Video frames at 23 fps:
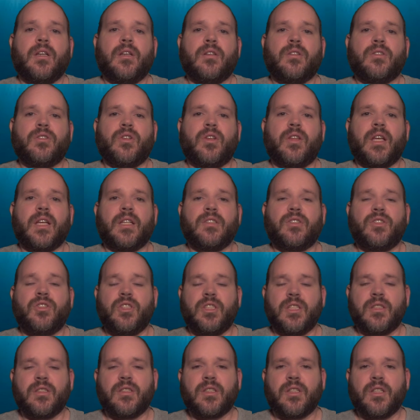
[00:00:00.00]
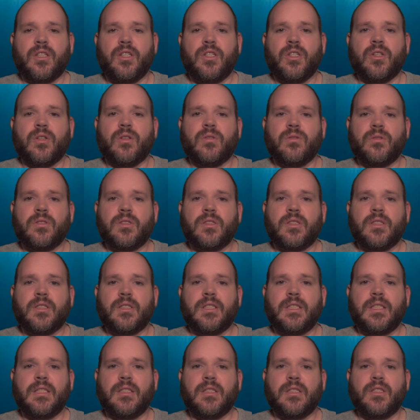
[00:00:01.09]
So that's Jessica Jones,
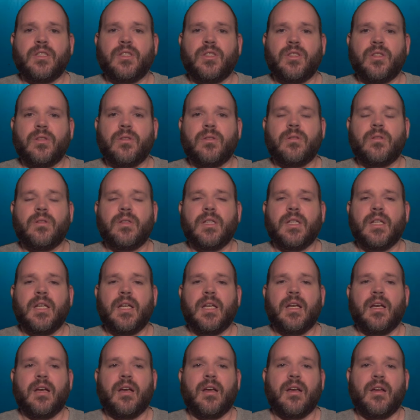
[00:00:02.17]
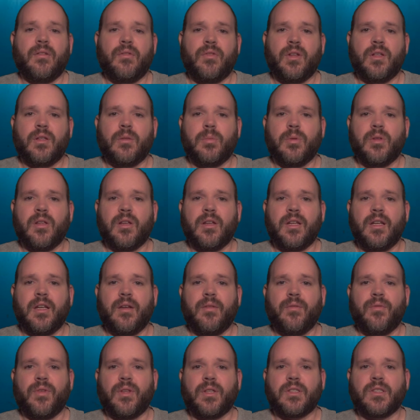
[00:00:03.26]
Season 2, available on
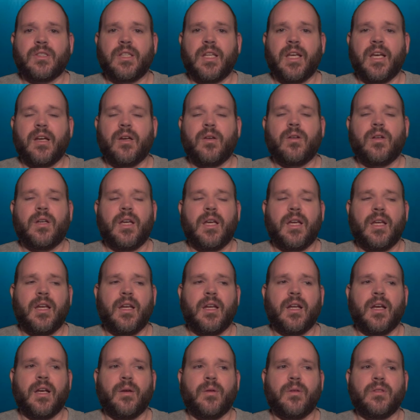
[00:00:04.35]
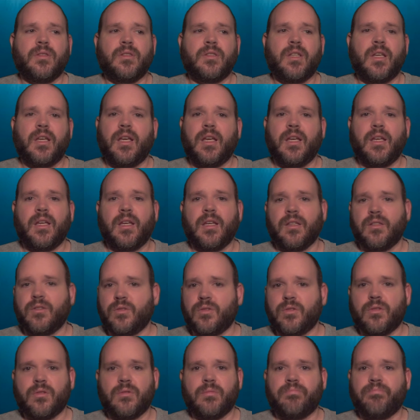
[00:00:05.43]
Netflix now, and I would say
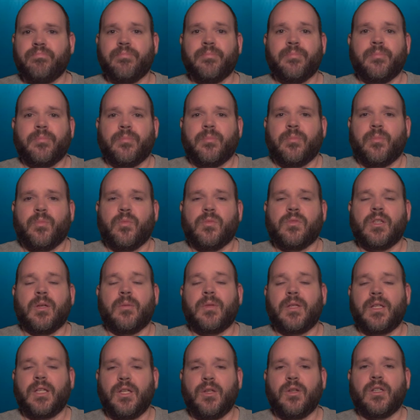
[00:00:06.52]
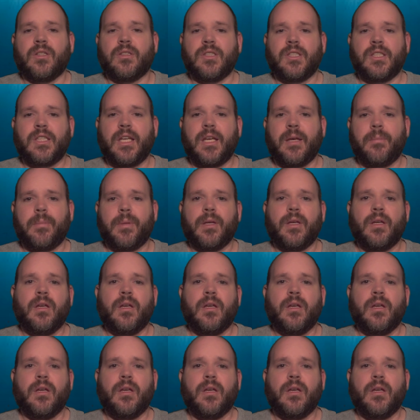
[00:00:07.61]
it's something you can skip.